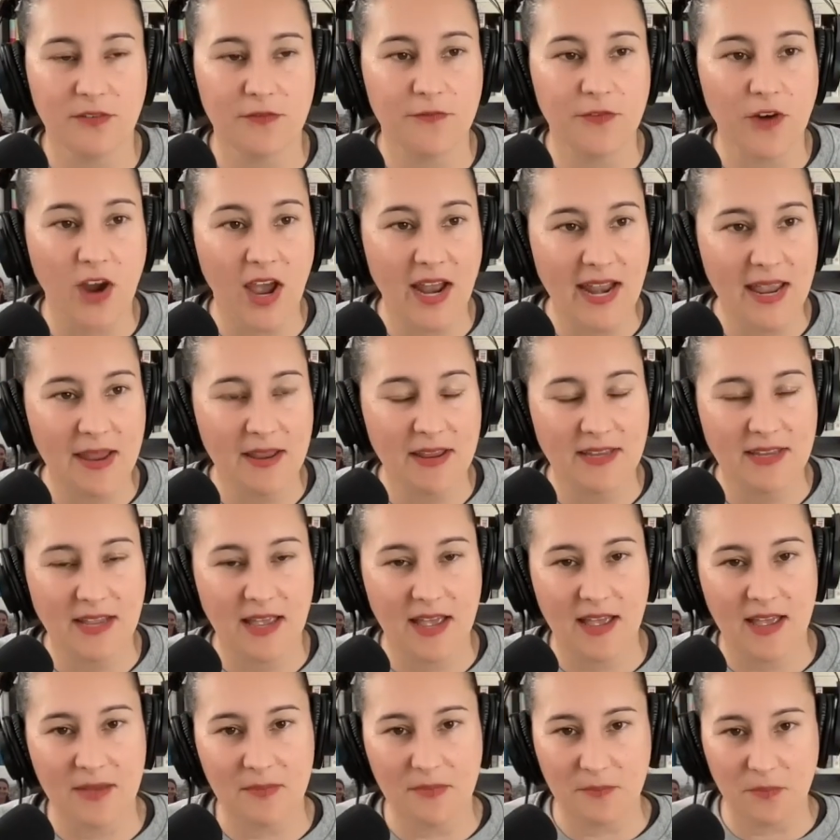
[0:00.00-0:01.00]
Friday
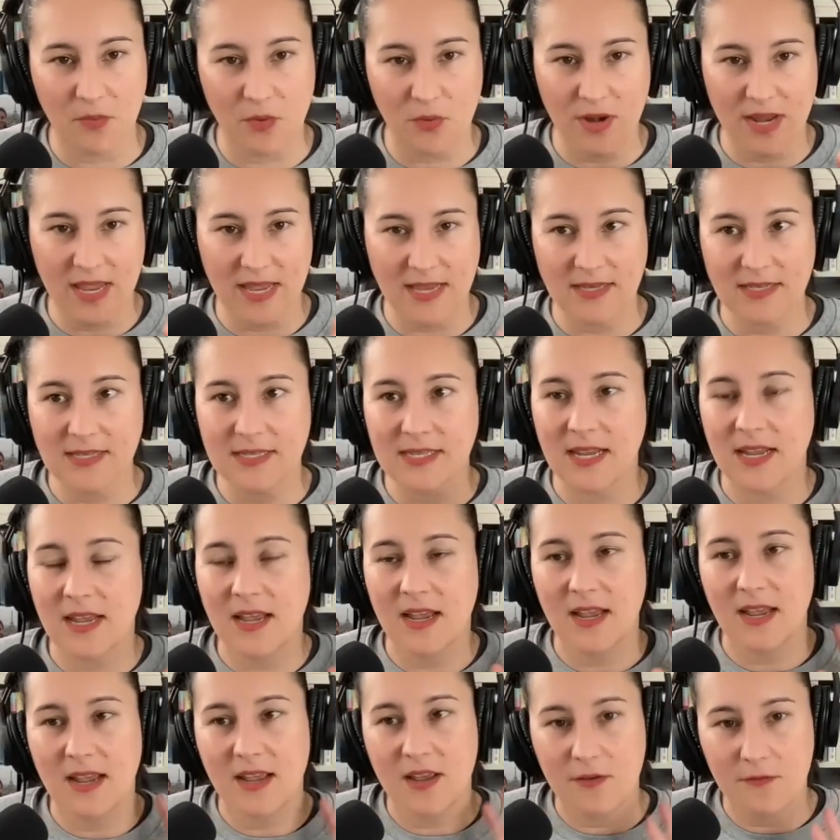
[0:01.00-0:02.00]
mornings
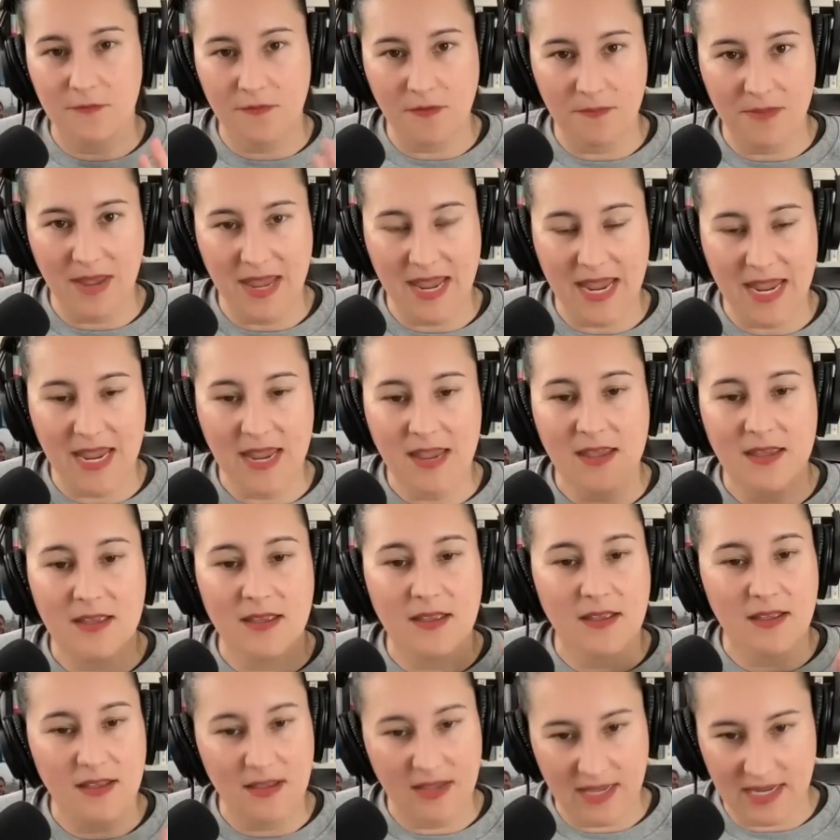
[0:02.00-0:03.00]
for me
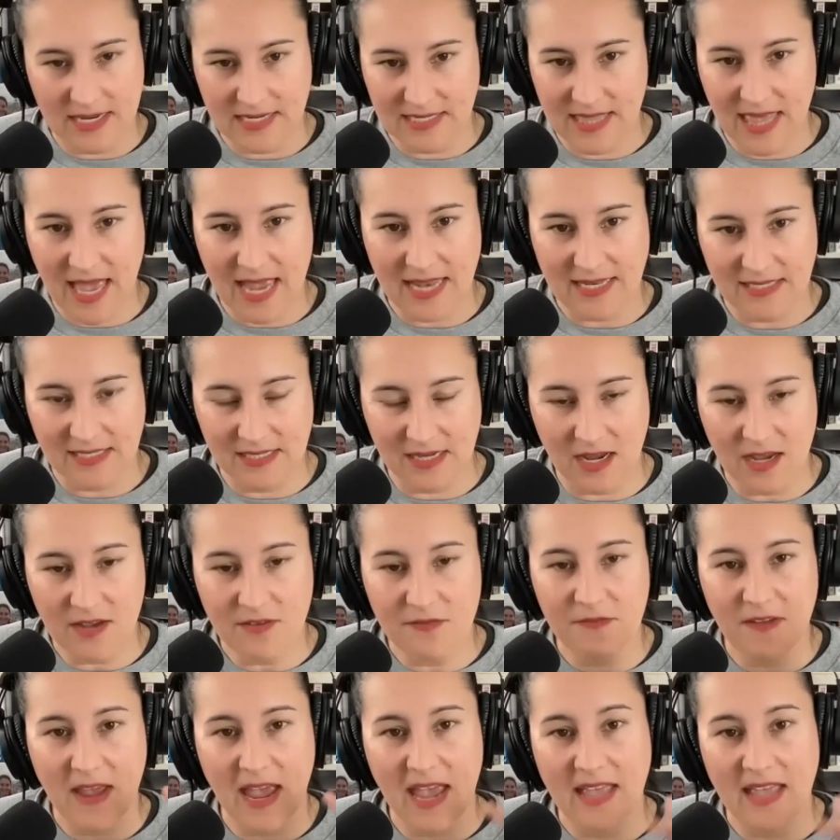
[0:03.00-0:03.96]
is that stuff.